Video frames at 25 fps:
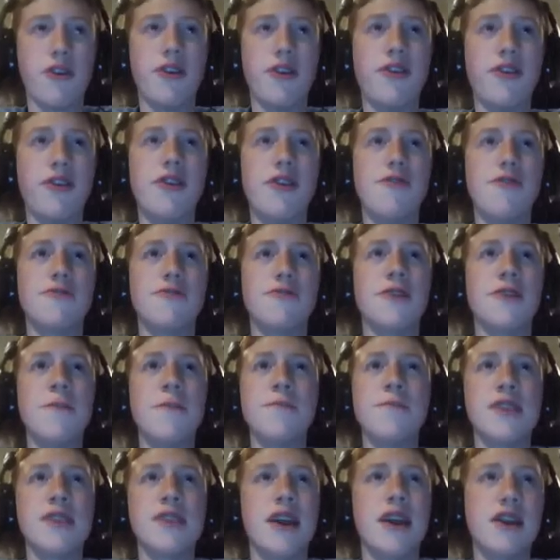on those.
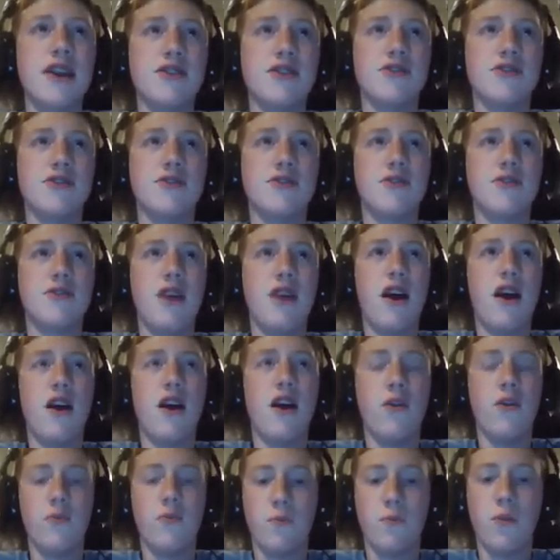I just
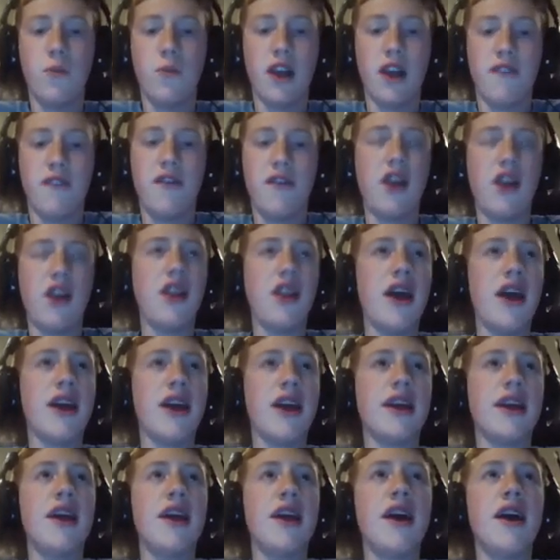uh, what I felt
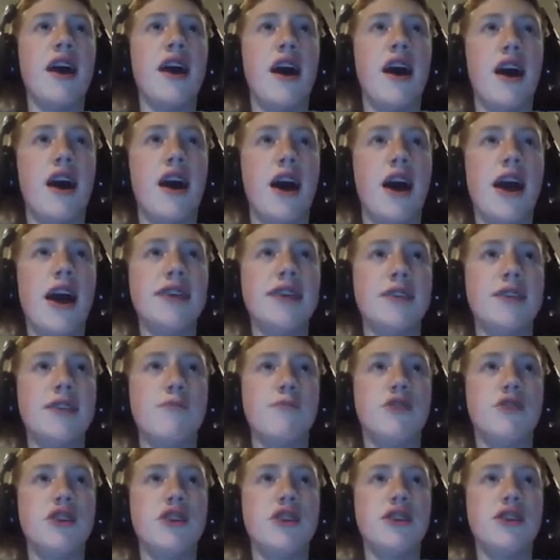like. Uh,
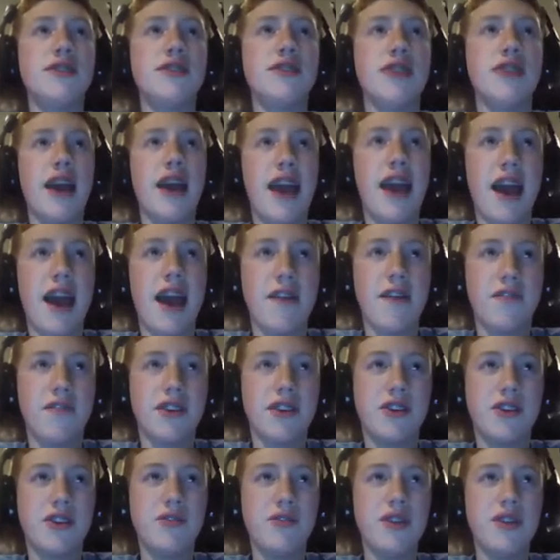SMGs I have the
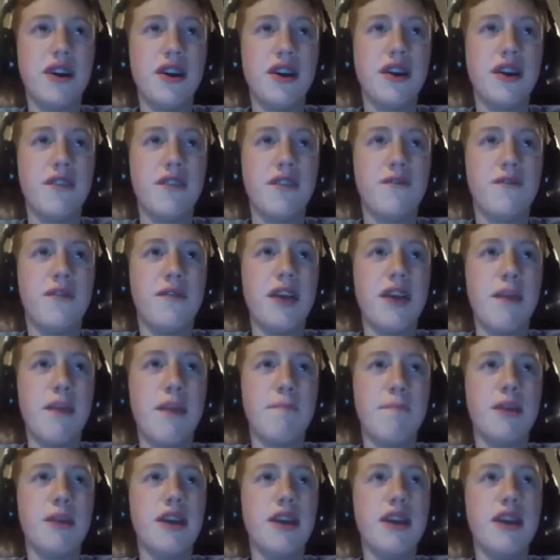Kuda,
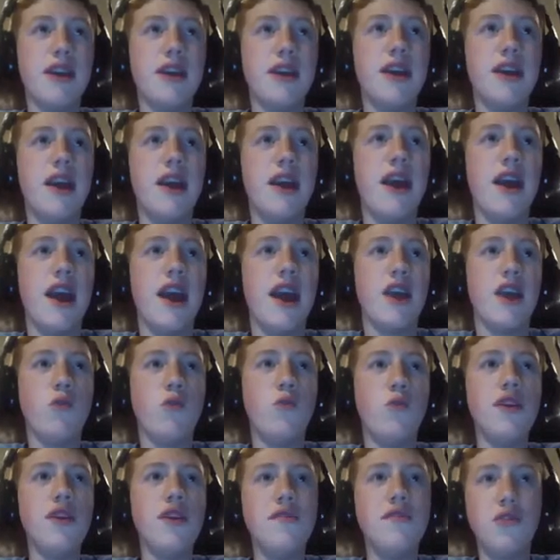VMP,
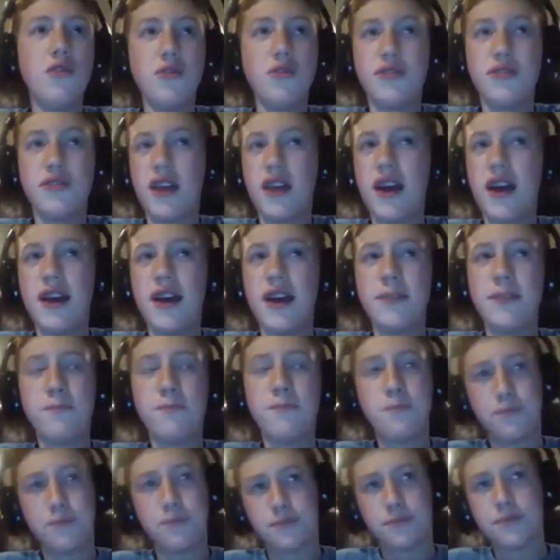and Weevil done.
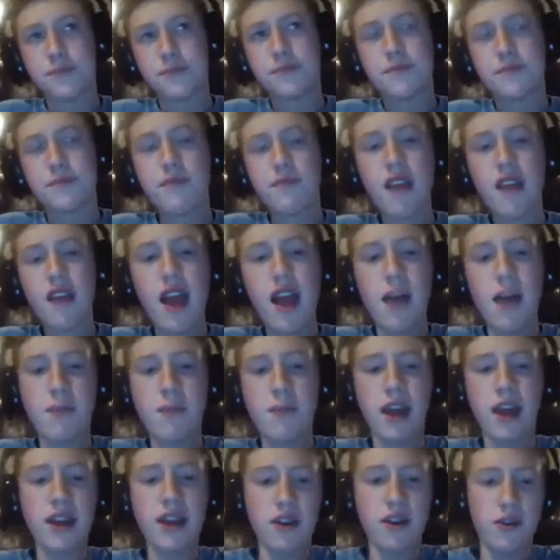I'm
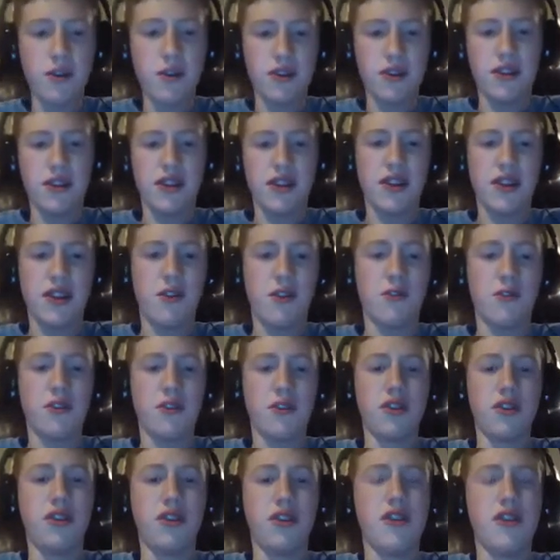kind of going in
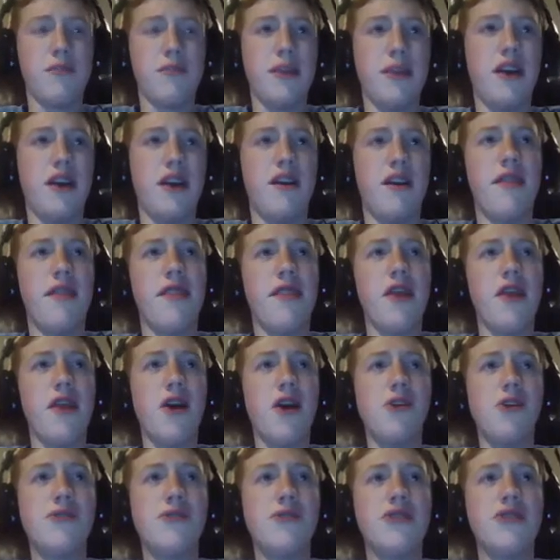order a little bit on
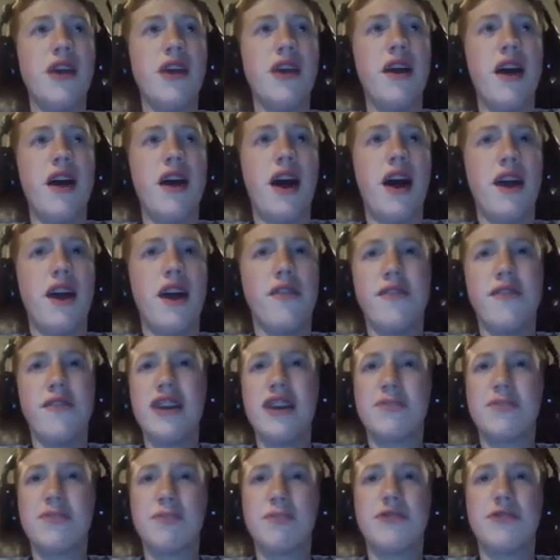those. Uh, the
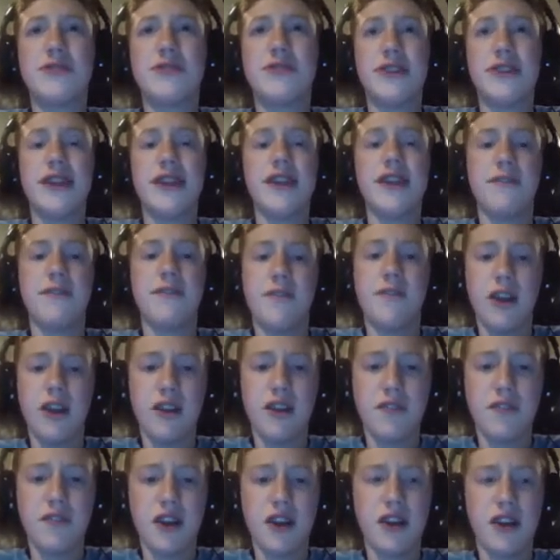Vespers getting
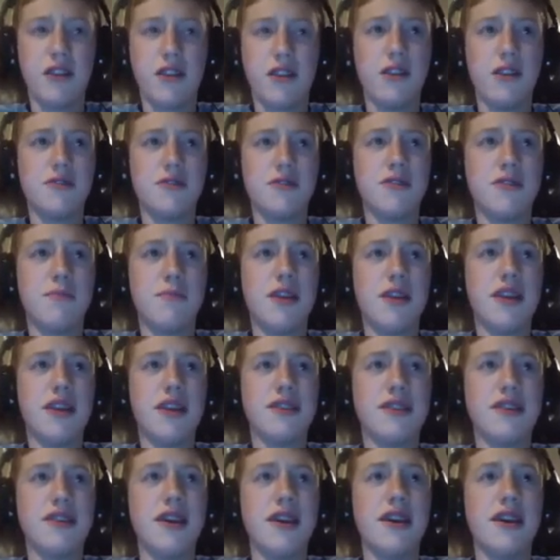very, very close to being
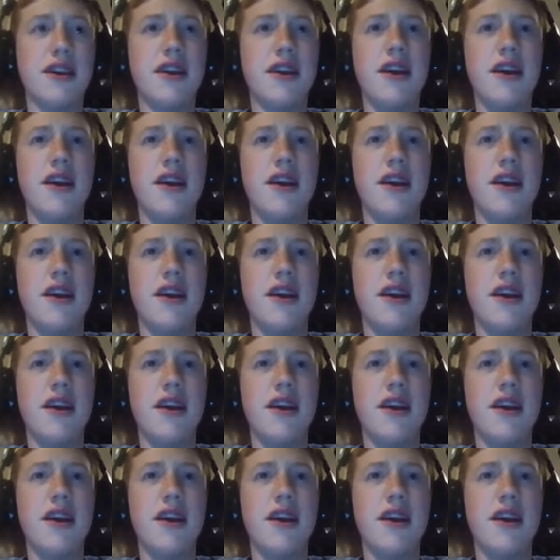done.